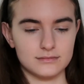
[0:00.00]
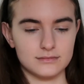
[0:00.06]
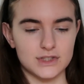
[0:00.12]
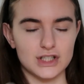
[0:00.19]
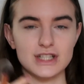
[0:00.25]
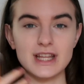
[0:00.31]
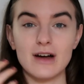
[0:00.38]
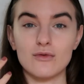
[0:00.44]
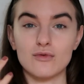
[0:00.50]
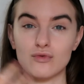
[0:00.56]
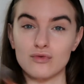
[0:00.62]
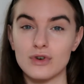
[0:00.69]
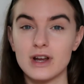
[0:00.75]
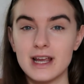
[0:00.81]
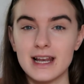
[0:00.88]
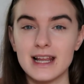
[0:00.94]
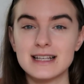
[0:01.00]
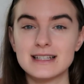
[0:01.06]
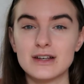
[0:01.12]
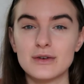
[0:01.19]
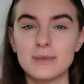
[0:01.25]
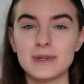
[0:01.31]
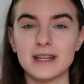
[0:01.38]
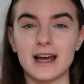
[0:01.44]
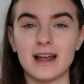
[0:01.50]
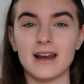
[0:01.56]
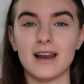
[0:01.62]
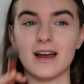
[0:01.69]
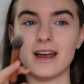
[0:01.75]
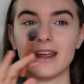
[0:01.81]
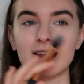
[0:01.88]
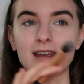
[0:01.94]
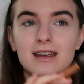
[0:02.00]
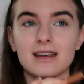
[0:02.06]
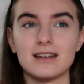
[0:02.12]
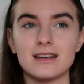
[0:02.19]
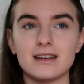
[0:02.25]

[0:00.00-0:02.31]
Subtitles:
just that realism and that, like,